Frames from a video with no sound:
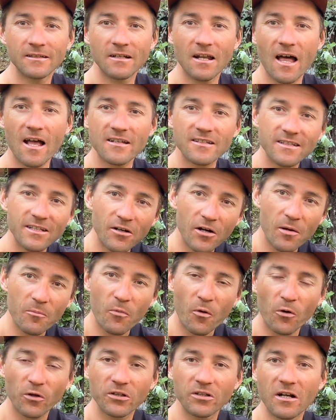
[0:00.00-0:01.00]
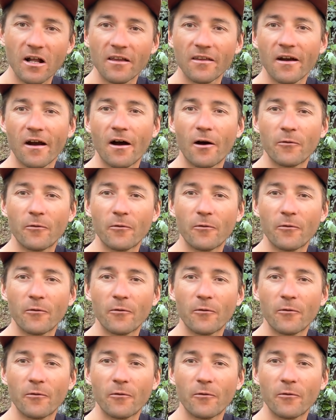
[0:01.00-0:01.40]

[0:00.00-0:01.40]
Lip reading: Last year I bought another